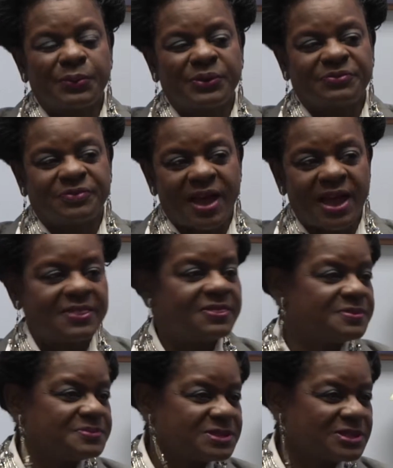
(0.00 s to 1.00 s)
would
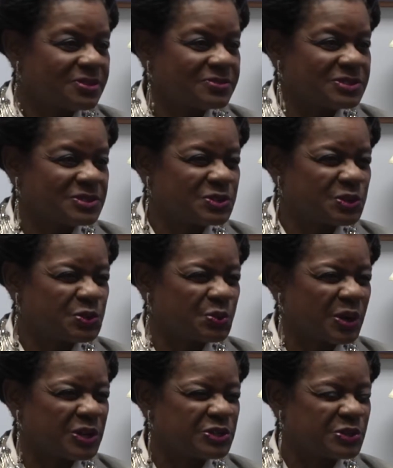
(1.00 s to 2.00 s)
find themselves in a
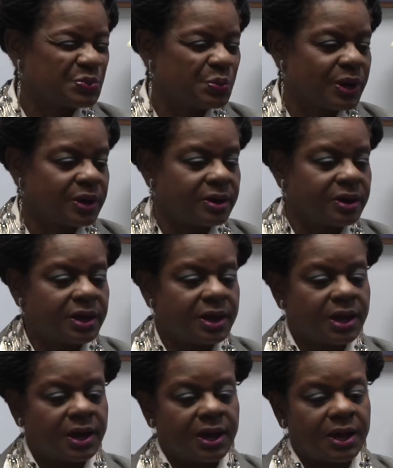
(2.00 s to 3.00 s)
situation where
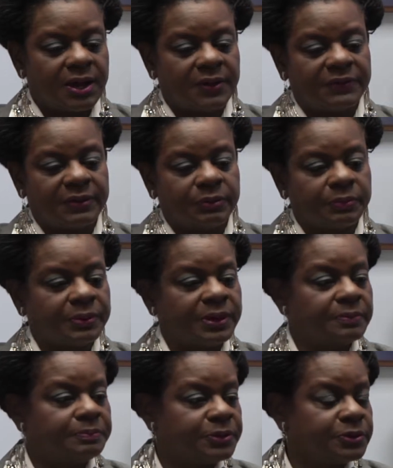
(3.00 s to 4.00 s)
they were
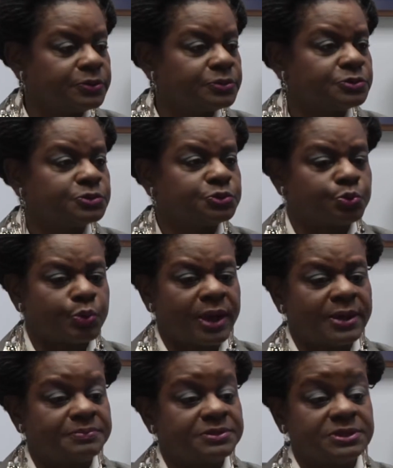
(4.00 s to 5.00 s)
being abused,
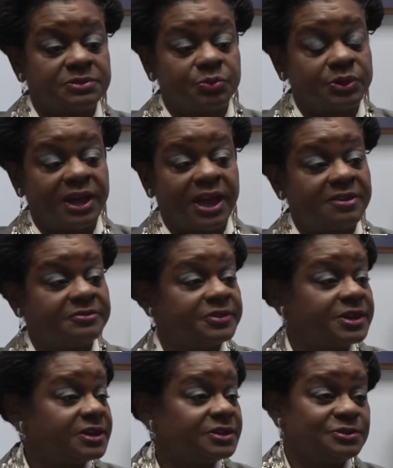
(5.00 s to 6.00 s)
raped, and would
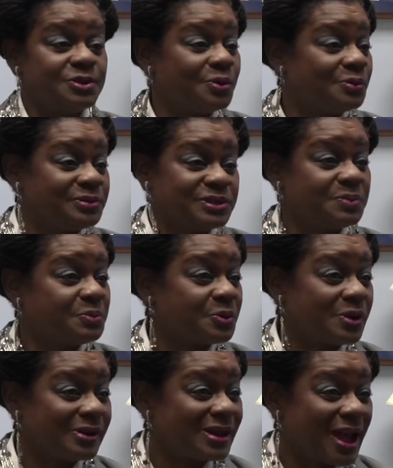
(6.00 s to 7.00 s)
have no
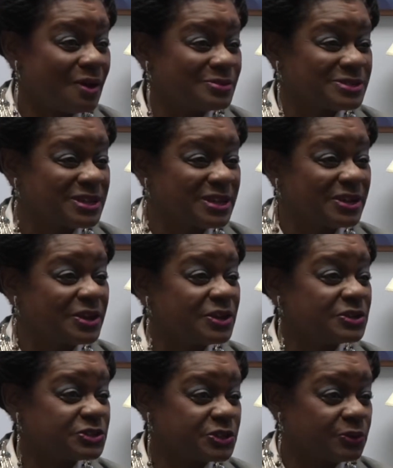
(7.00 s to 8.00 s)
temporary housing,
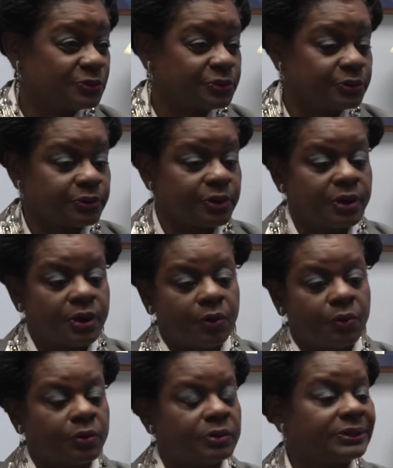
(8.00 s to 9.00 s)
shelter,
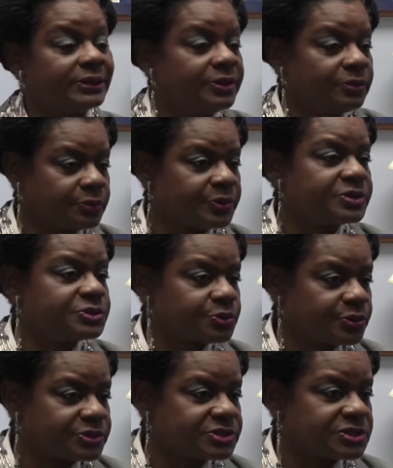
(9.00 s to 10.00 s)
or legal
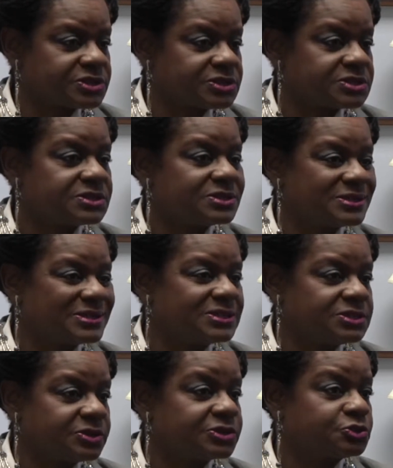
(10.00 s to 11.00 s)
resources to
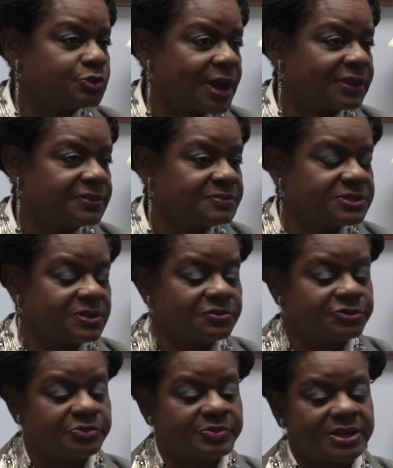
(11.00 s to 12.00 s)
extract
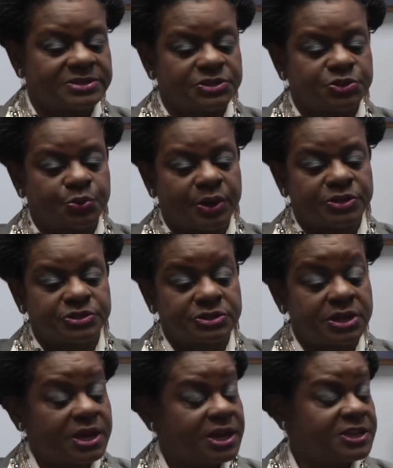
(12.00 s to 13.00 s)
themselves from that situation.
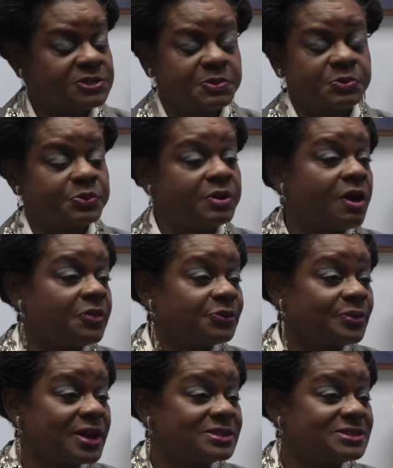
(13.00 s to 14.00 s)
It's been
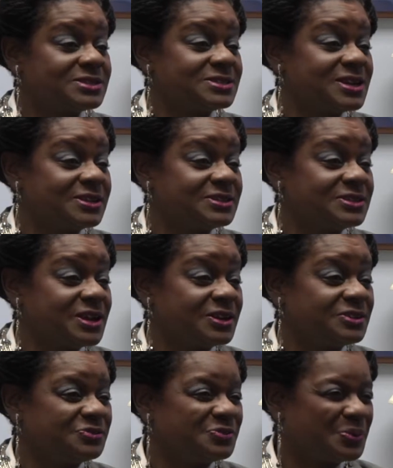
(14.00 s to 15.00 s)
reauthorized since
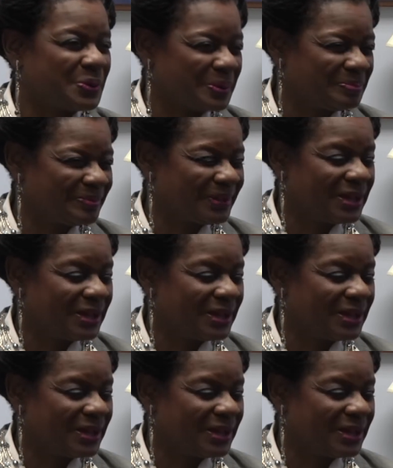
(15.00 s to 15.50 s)
1994.